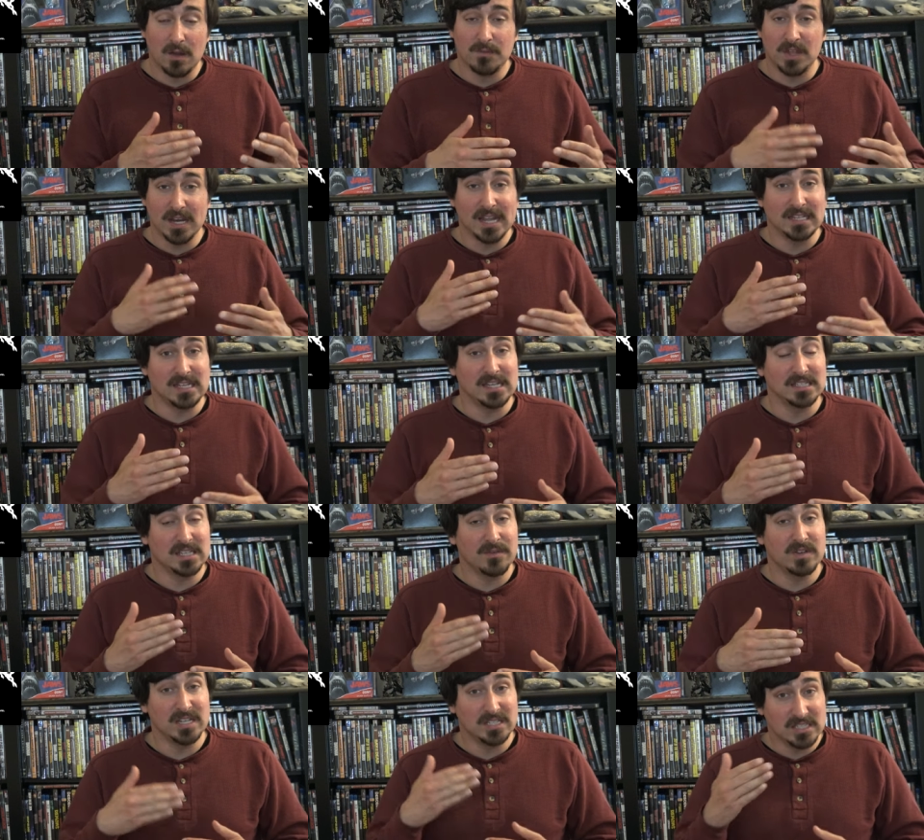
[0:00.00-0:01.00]
of the
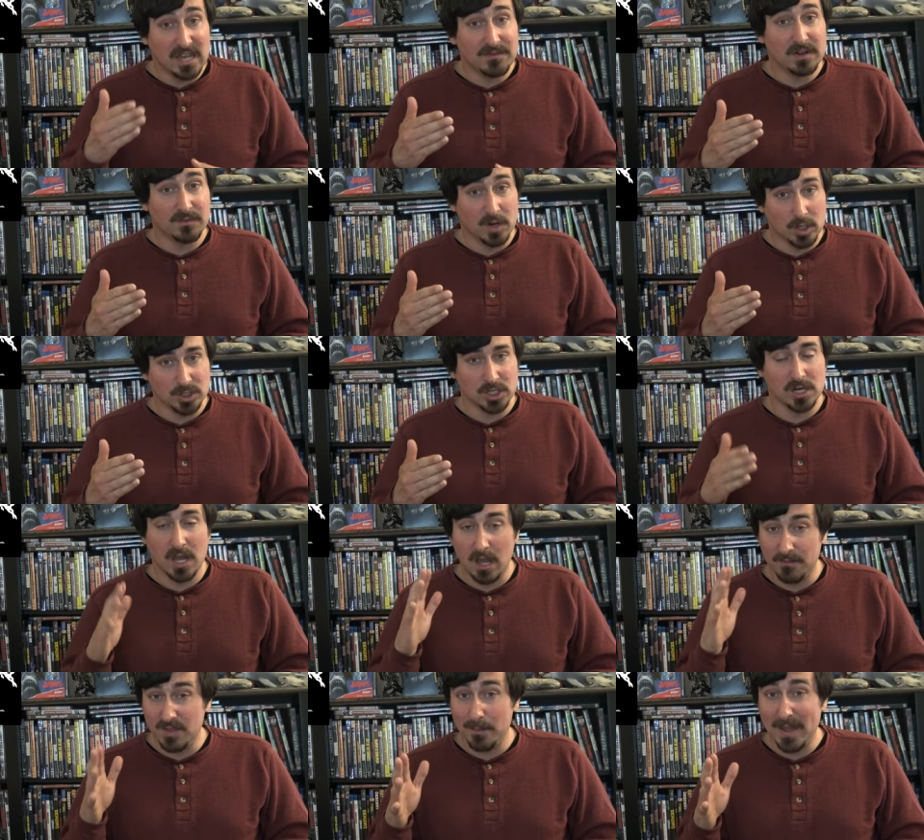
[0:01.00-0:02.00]
1977 version
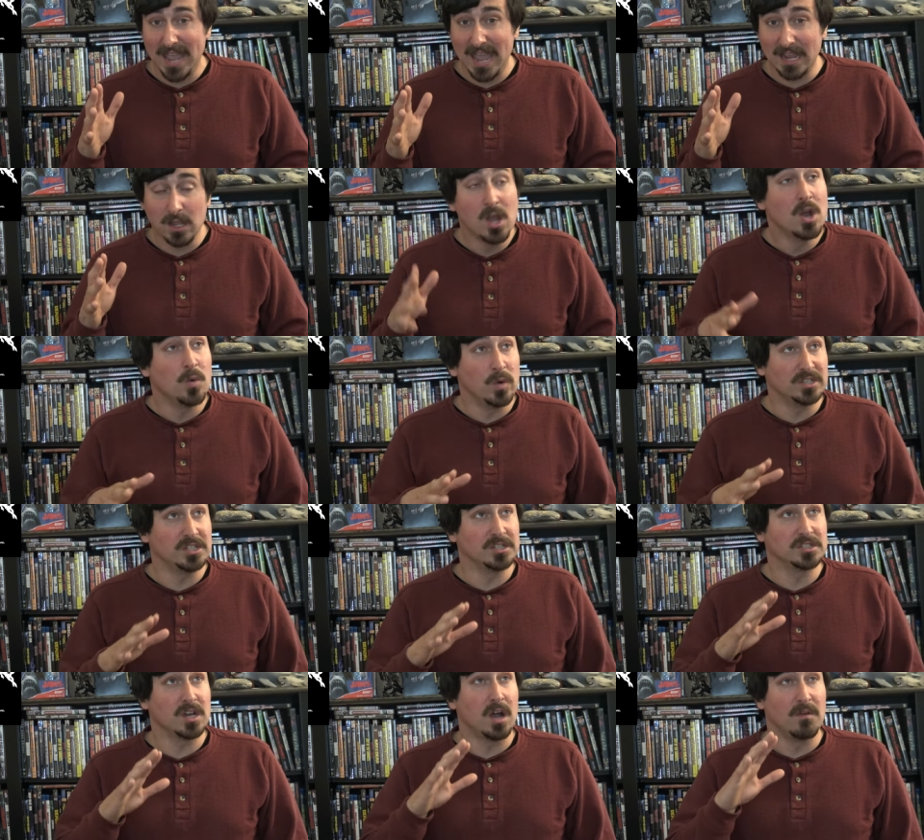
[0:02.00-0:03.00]
of The Pack, which
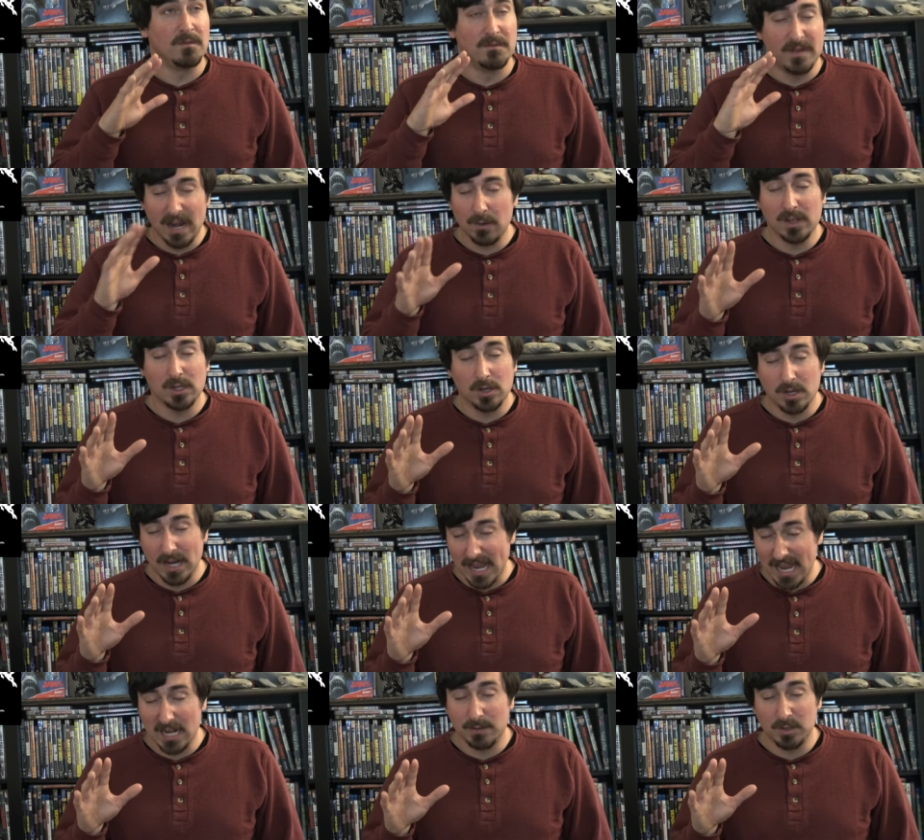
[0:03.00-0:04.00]
is a very good
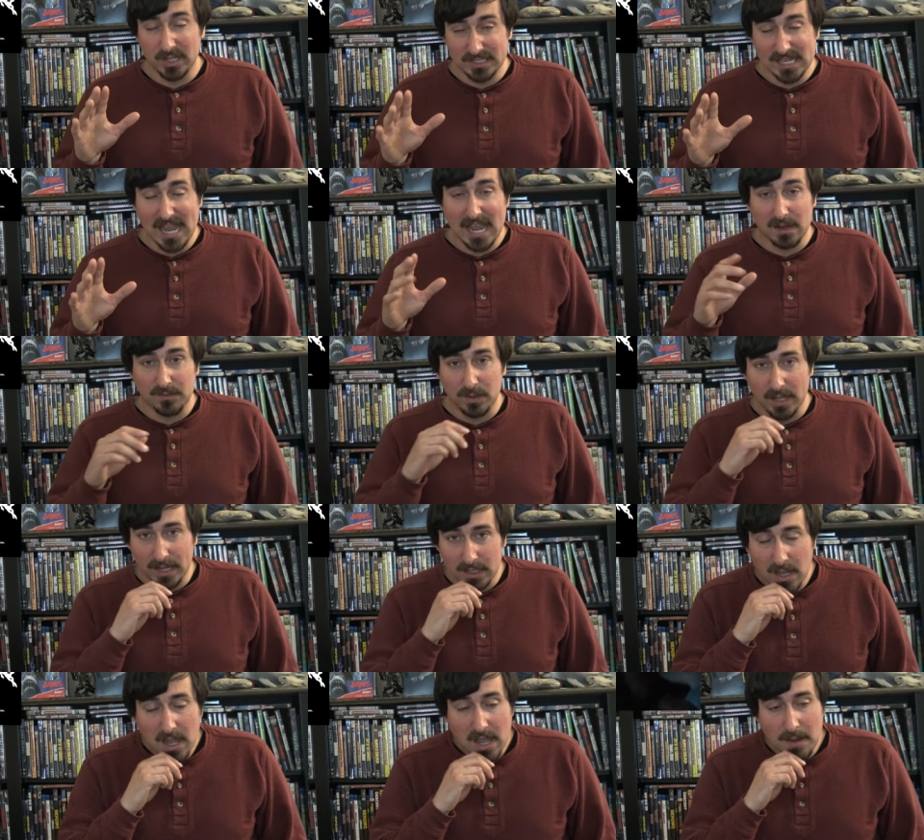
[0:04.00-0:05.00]
animal attack
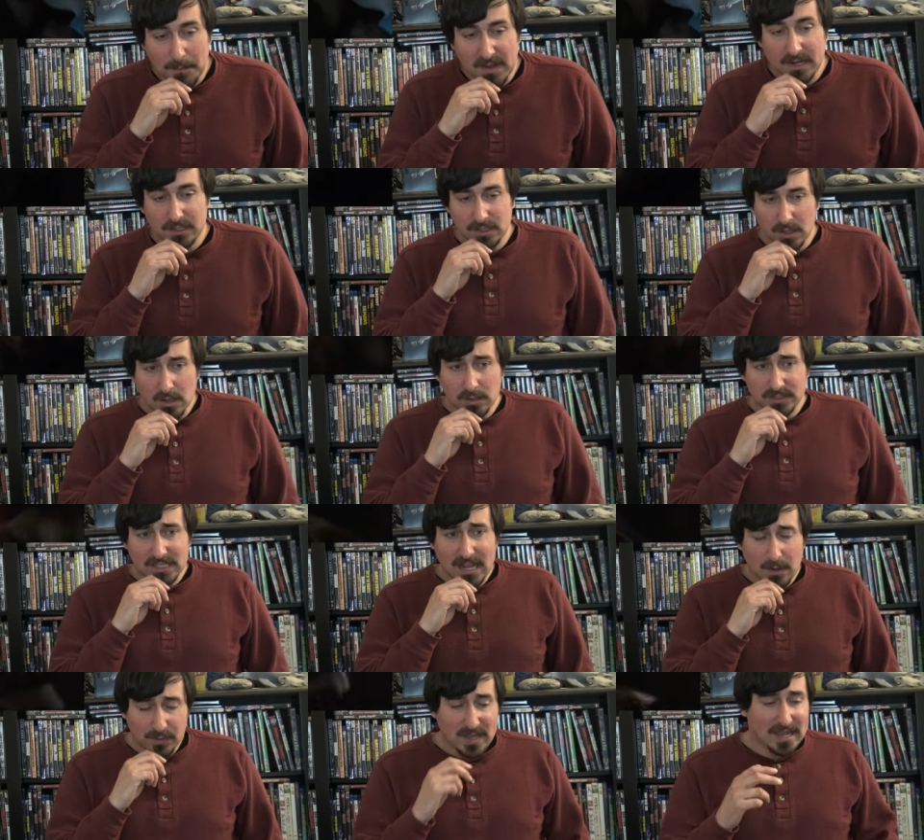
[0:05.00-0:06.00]
flick, but it turns
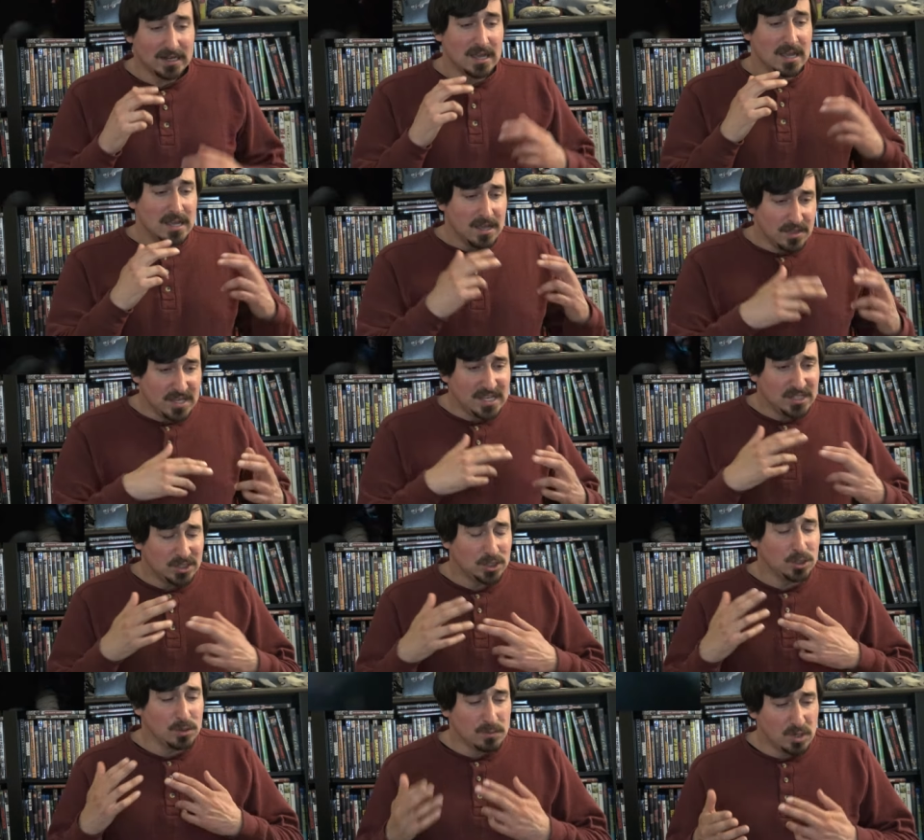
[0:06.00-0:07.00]
out that these
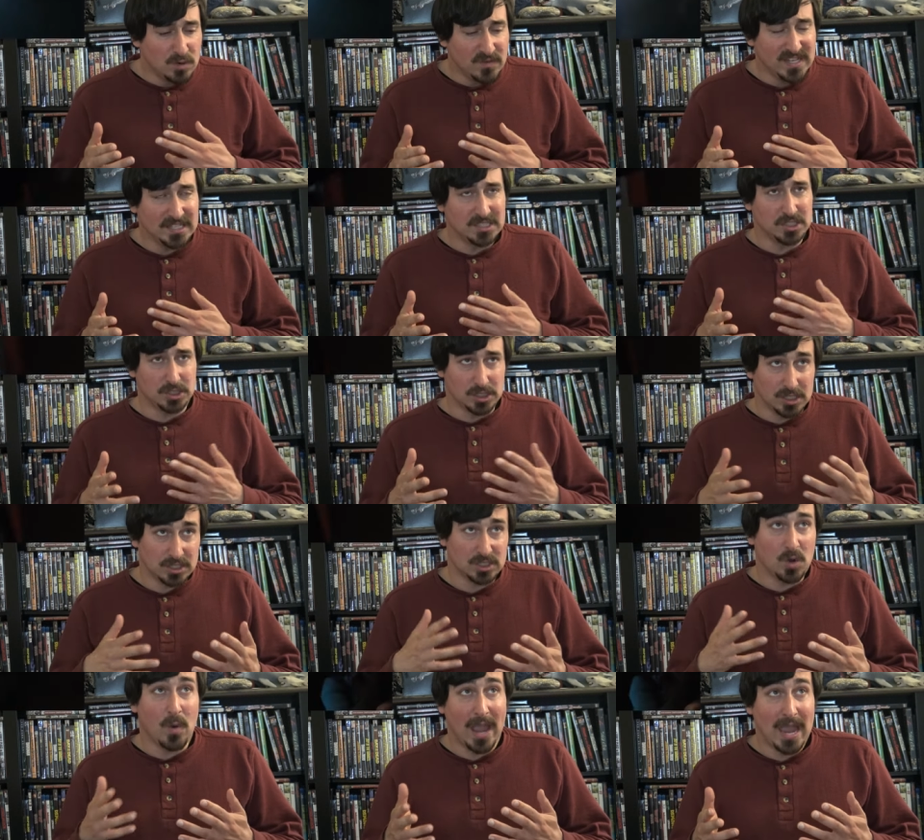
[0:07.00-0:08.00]
two movies
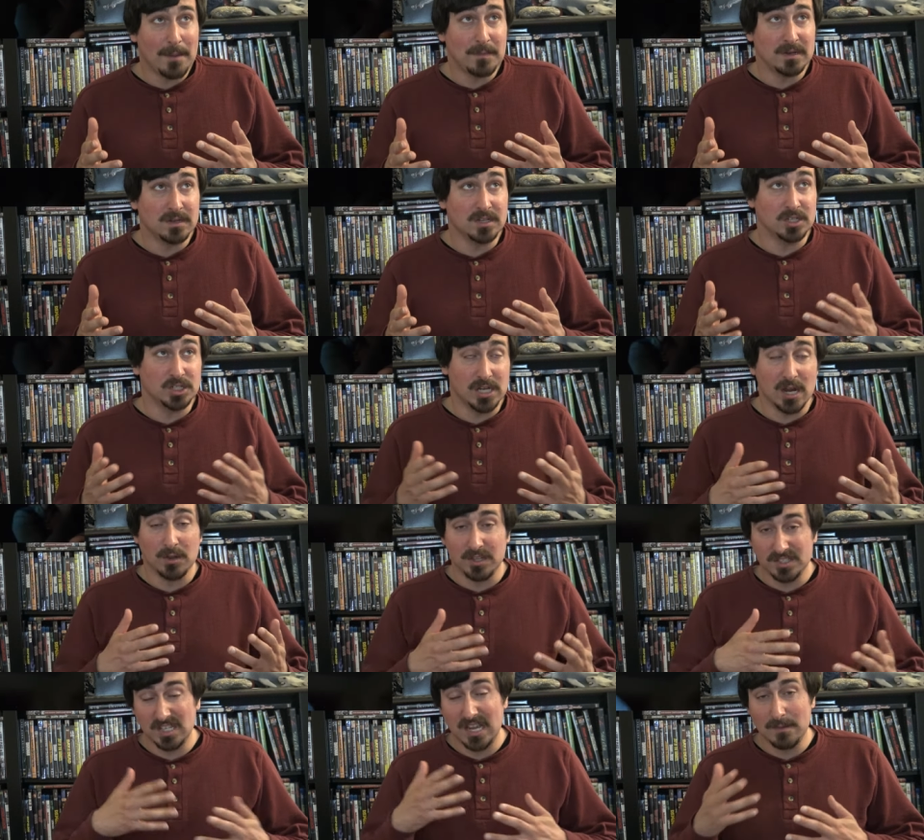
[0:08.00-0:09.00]
just so happen to share
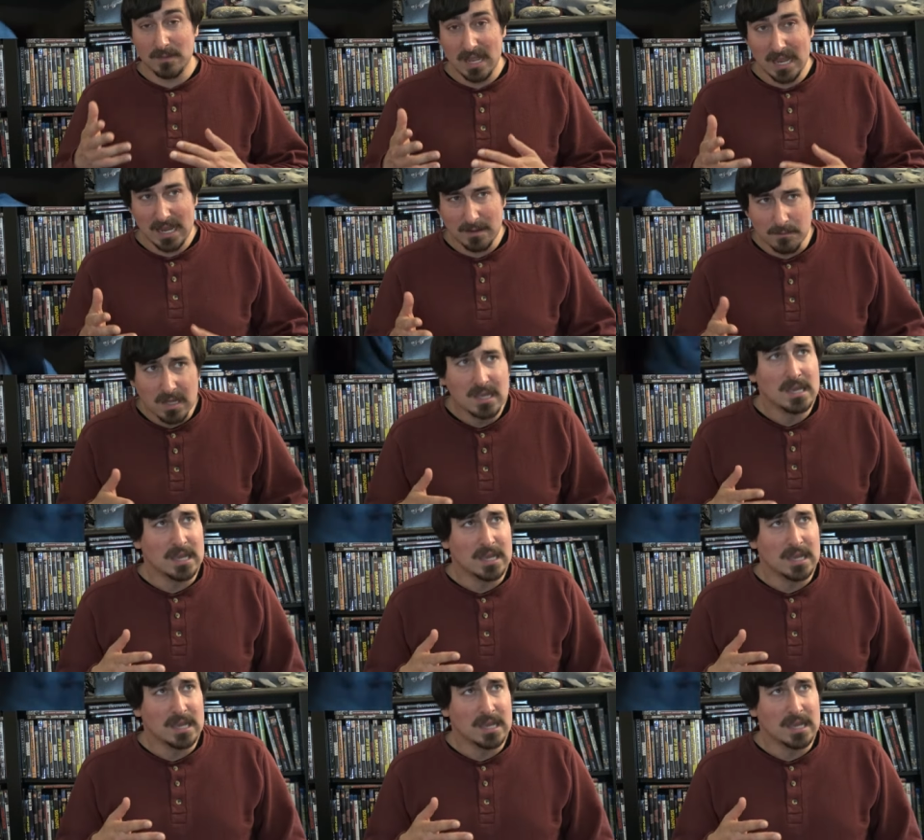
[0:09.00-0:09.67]
the same name,